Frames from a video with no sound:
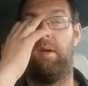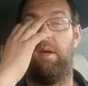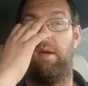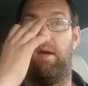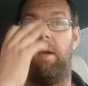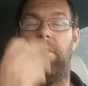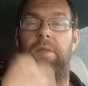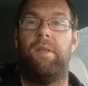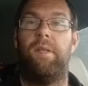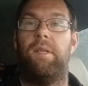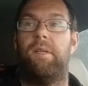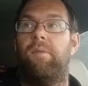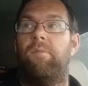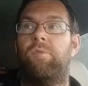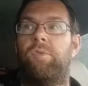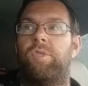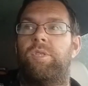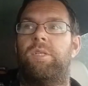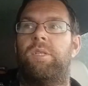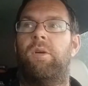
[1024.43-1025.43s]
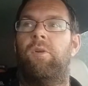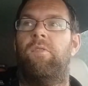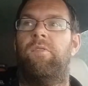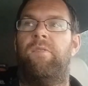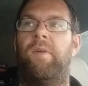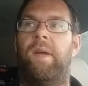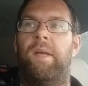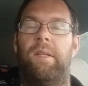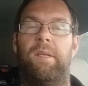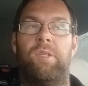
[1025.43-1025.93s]
I think it was still
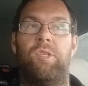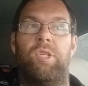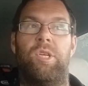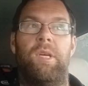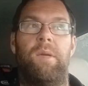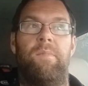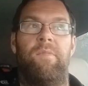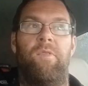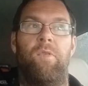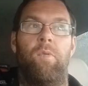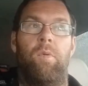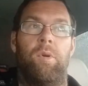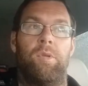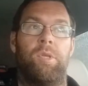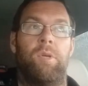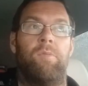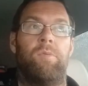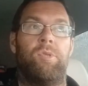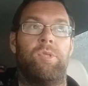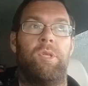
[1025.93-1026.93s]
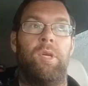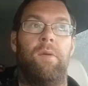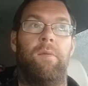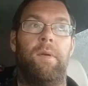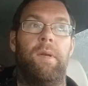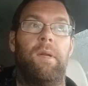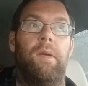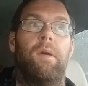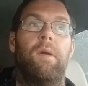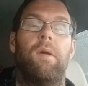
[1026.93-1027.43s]
fairly cheap for what I was
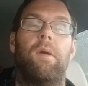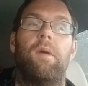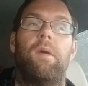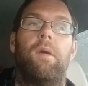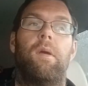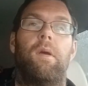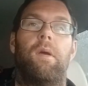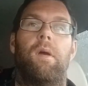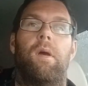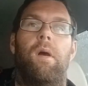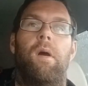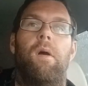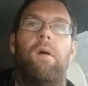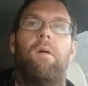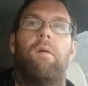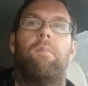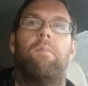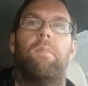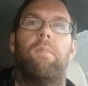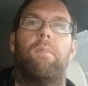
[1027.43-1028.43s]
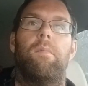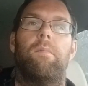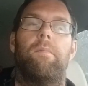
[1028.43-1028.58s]
doing. And